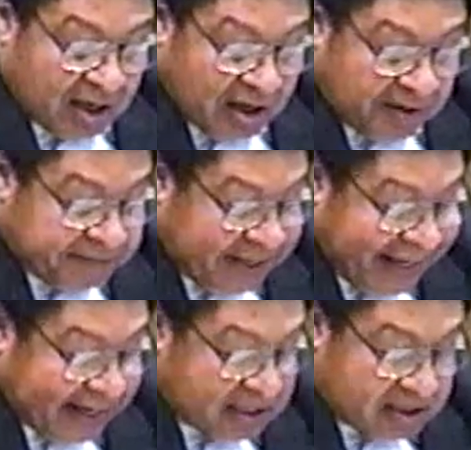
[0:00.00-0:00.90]
of
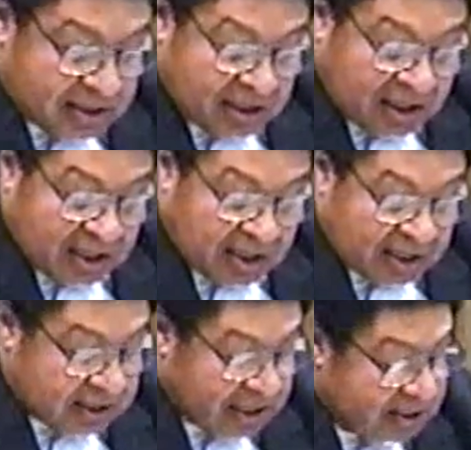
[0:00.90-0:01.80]
tax
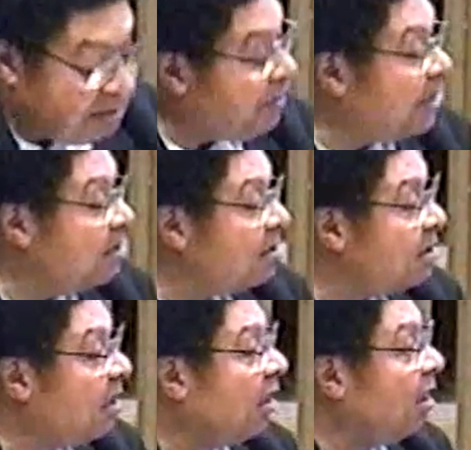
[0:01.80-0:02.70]
assessments